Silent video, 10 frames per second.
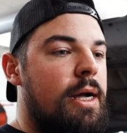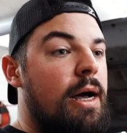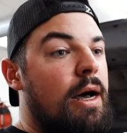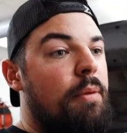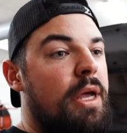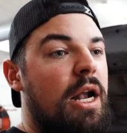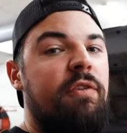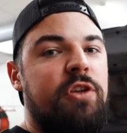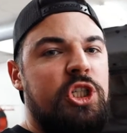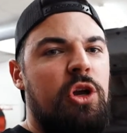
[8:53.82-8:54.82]
And I'll
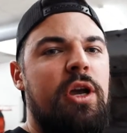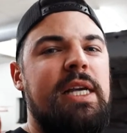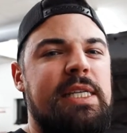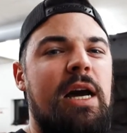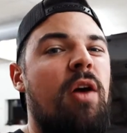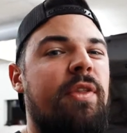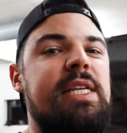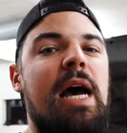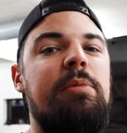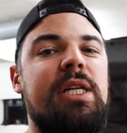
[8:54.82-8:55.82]
have to show you guys that on the
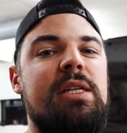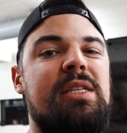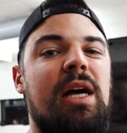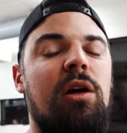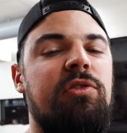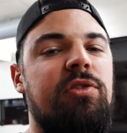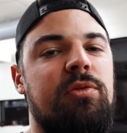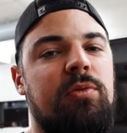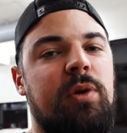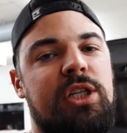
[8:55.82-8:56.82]
tablet itself,
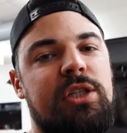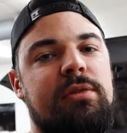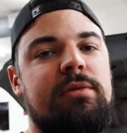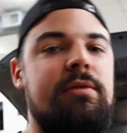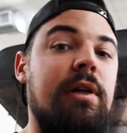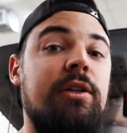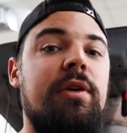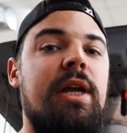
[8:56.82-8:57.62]
which I'll do